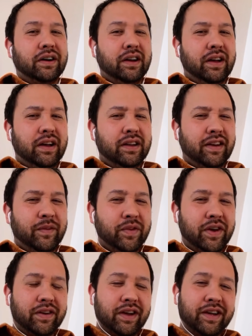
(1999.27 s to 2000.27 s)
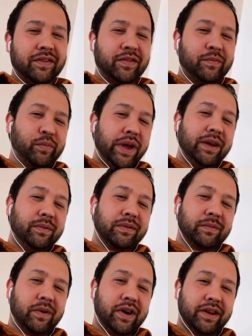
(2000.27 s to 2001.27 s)
I'm bad
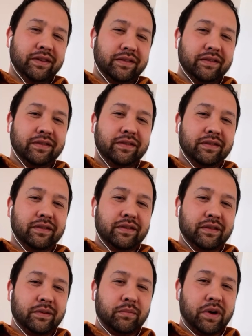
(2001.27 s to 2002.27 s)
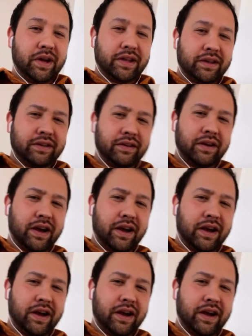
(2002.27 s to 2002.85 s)
with wine, Mike.